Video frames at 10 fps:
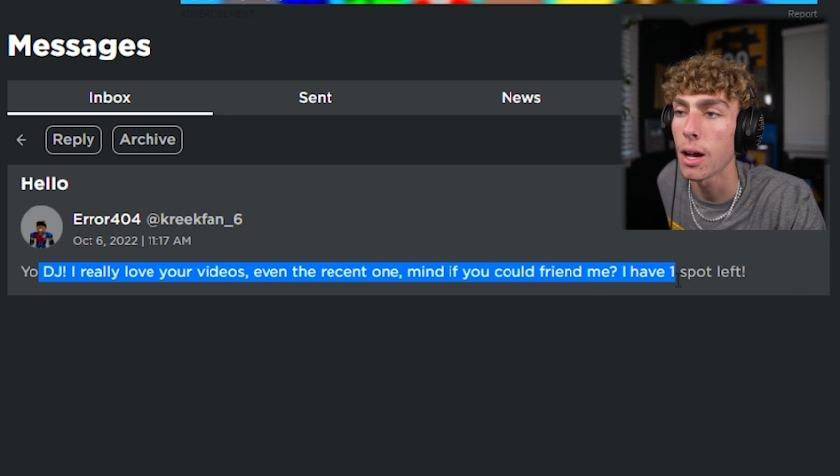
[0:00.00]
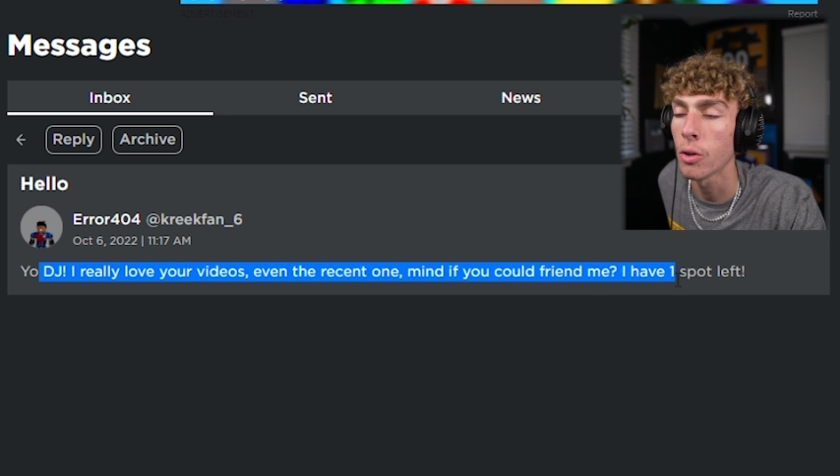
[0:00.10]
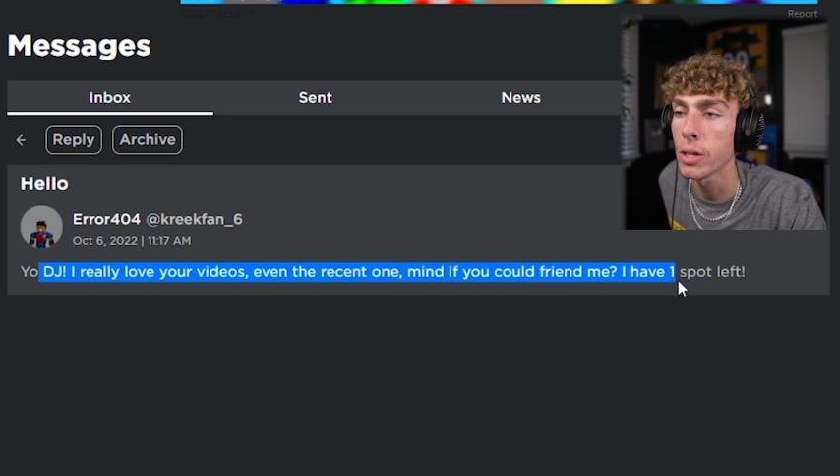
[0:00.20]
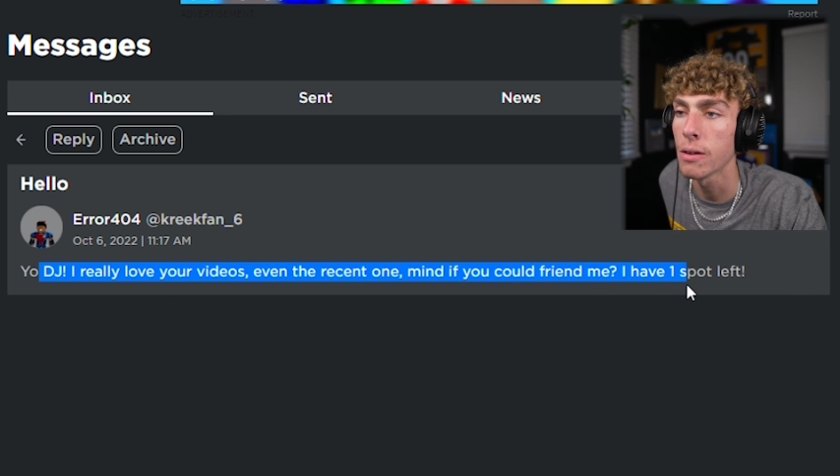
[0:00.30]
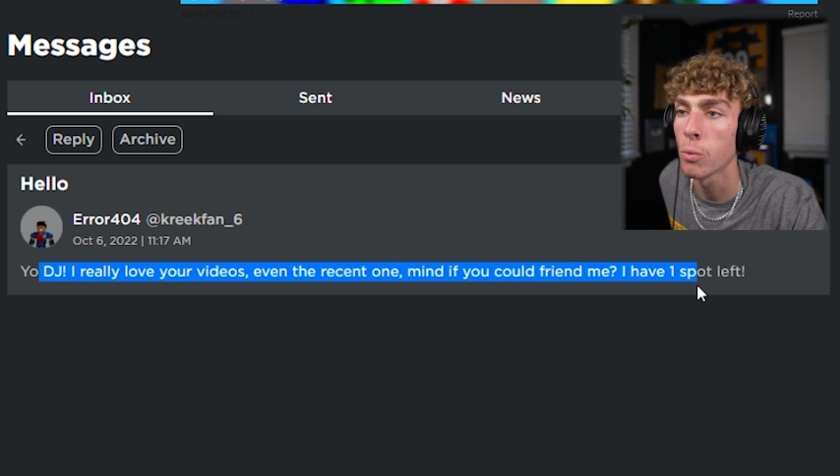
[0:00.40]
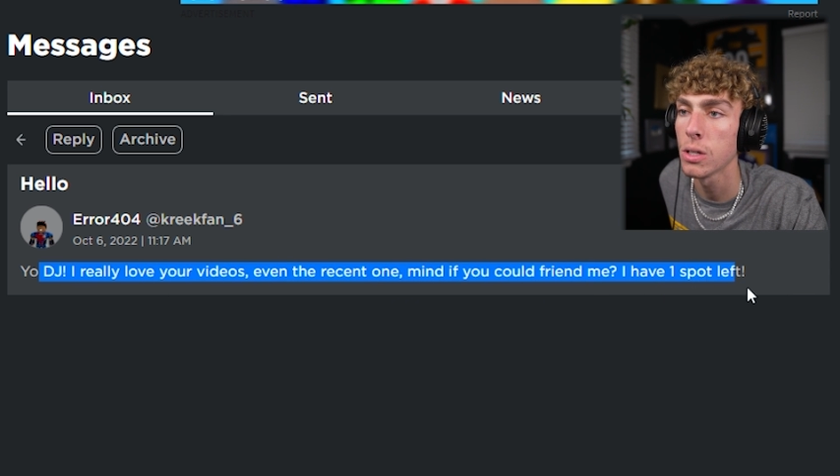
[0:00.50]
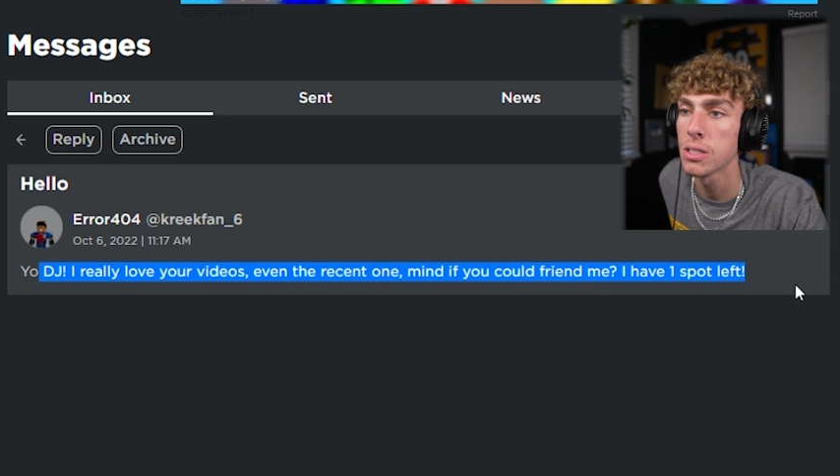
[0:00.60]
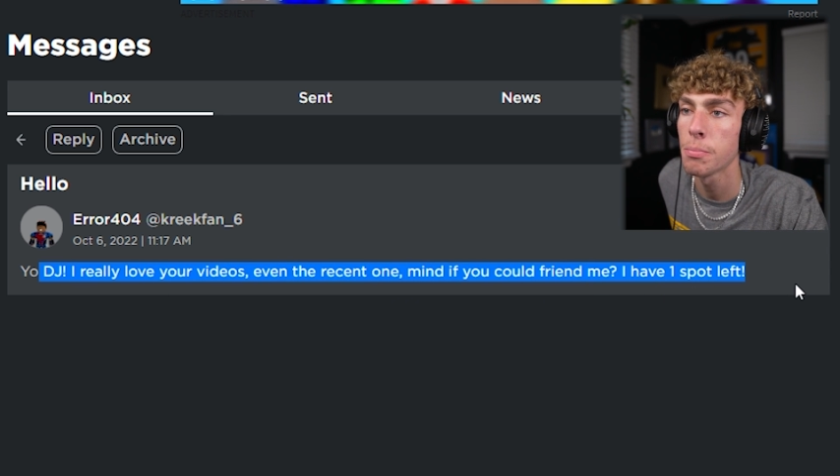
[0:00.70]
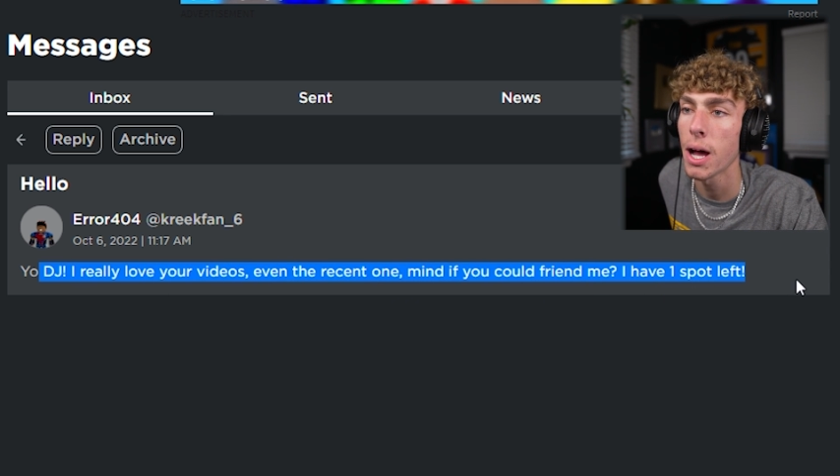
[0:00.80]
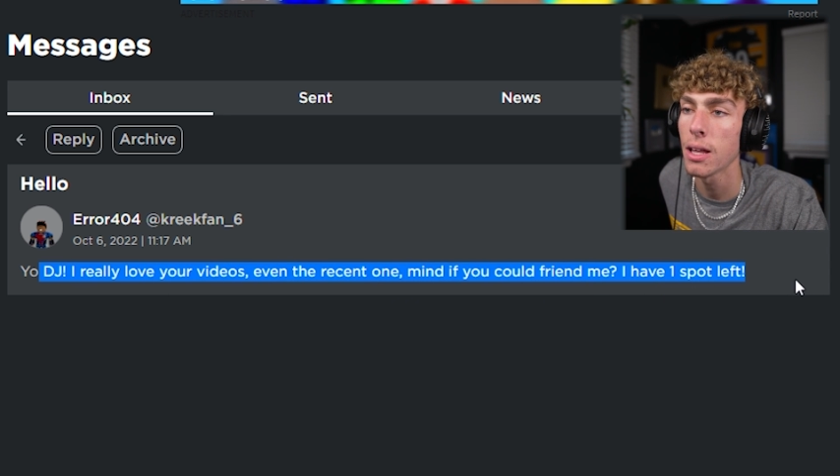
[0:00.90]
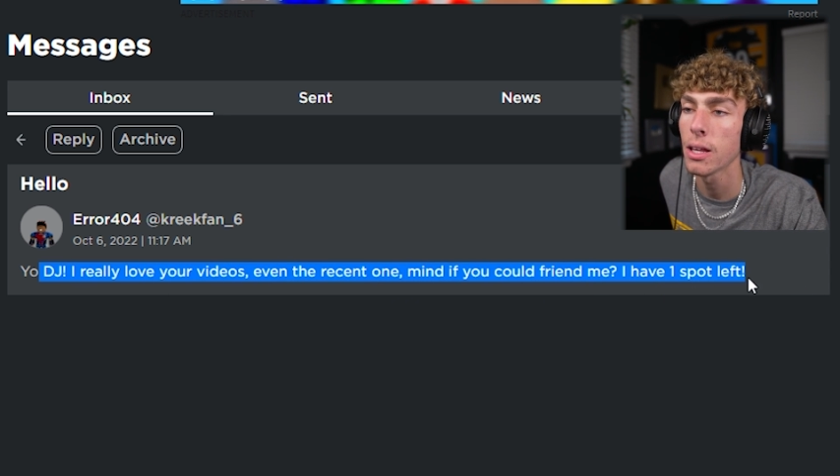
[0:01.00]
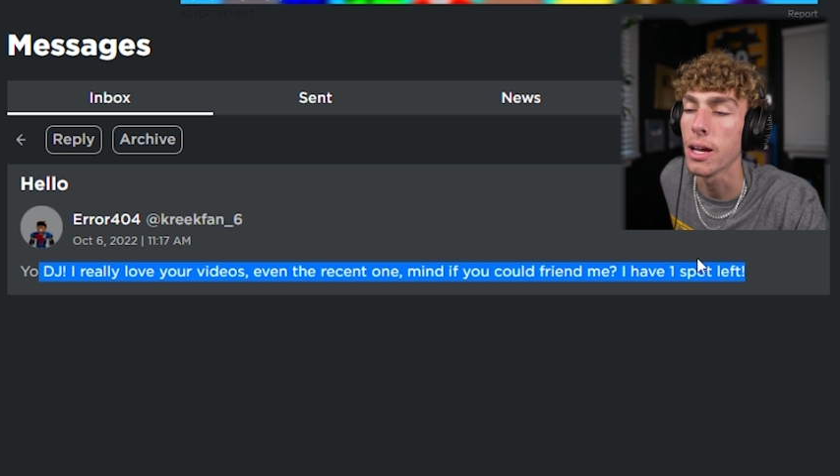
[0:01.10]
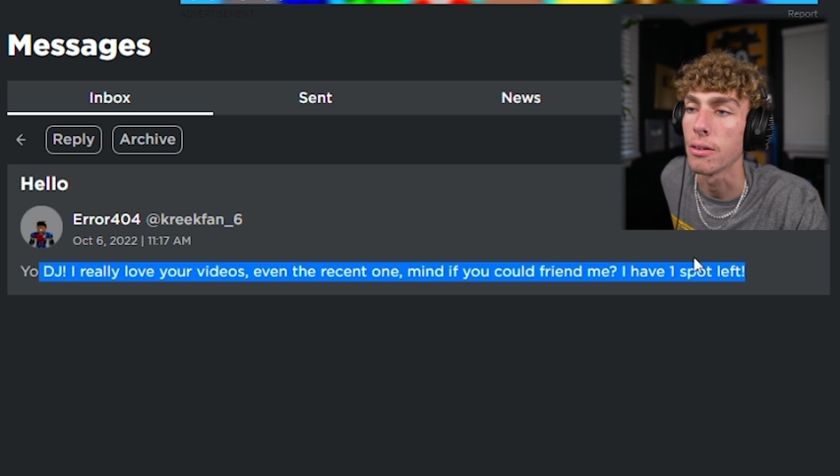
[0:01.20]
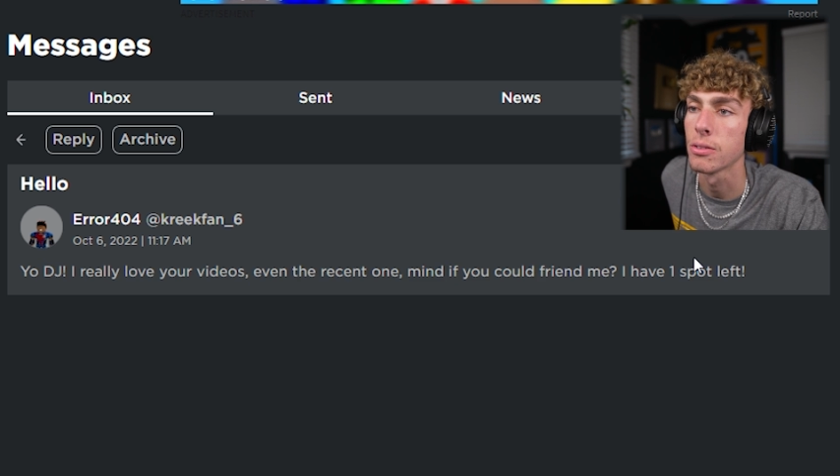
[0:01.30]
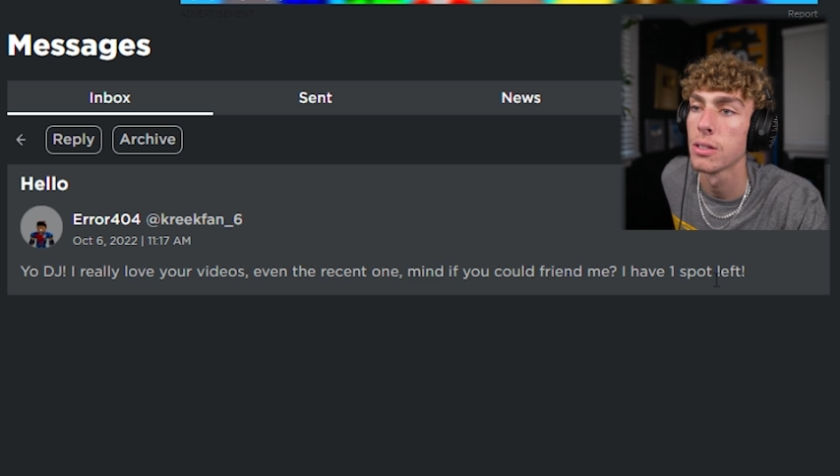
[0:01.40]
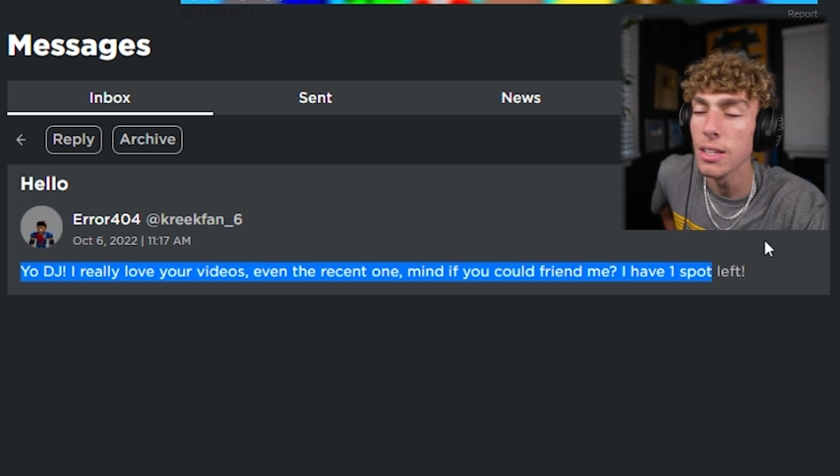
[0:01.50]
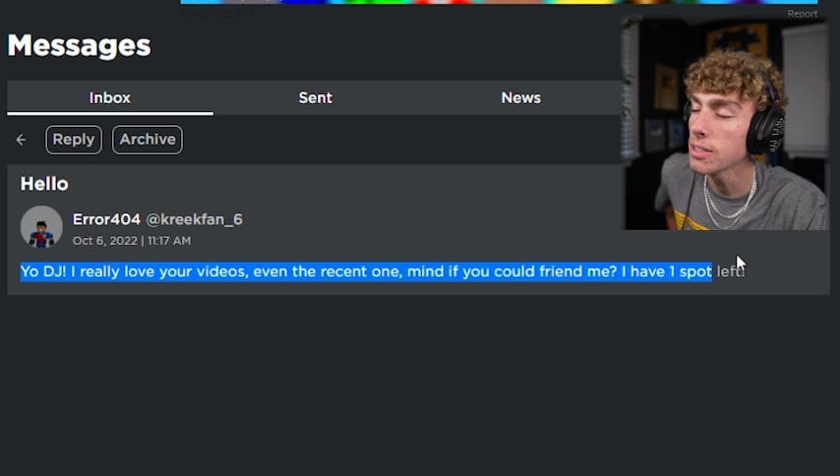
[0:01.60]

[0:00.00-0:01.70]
I only have one spot left.